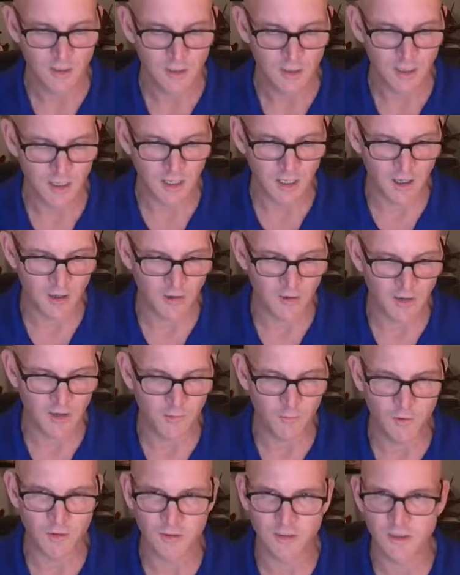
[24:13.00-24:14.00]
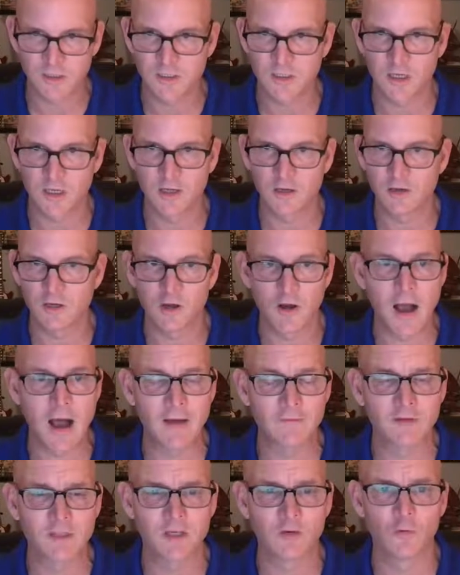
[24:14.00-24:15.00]
And we're just going to,
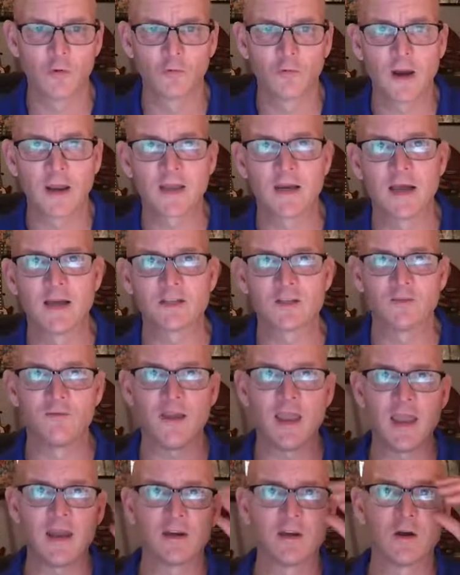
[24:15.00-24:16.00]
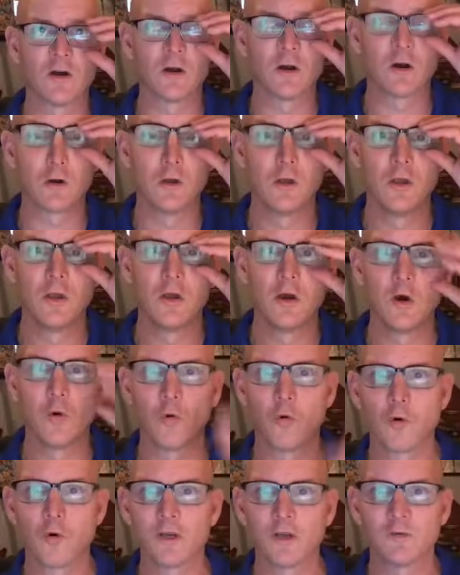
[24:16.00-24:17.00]
obviously we'll recognize our Vanguard
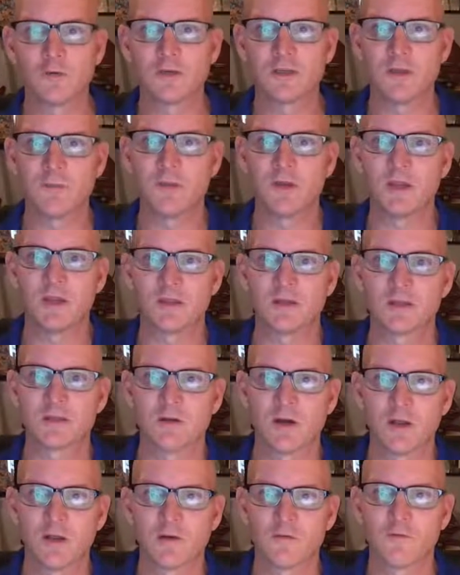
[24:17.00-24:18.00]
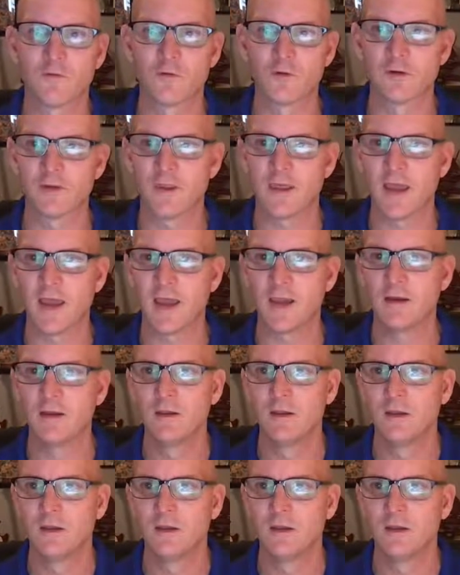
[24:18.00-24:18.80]
awardee recipients. So I look forward to that.